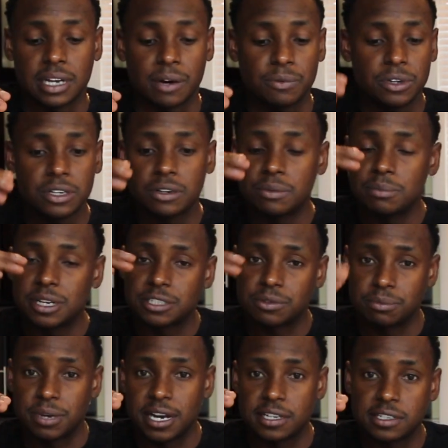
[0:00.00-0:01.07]
I really don't mess
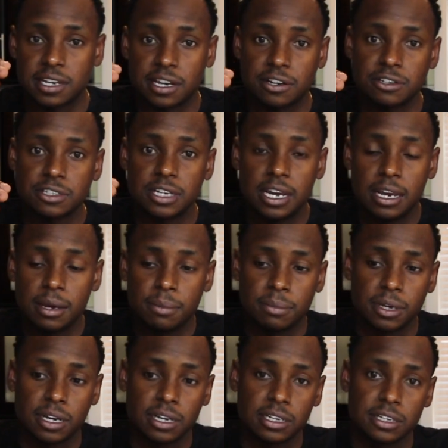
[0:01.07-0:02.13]
with mass gainers,
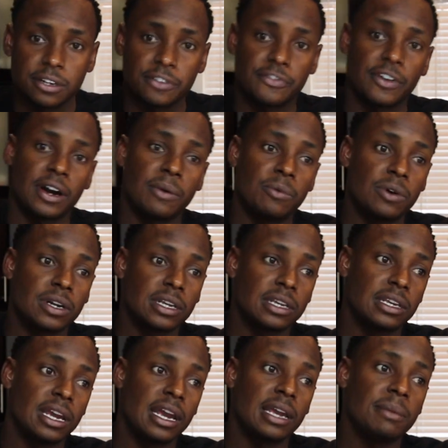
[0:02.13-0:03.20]
because if I want to
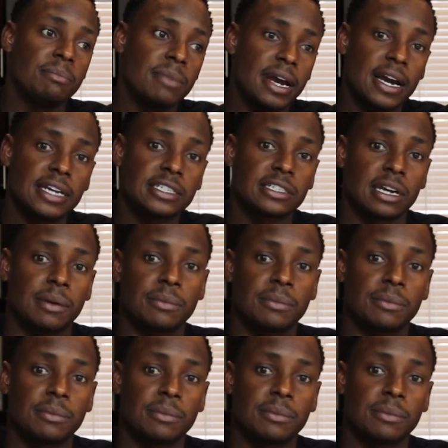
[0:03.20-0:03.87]
gain mass,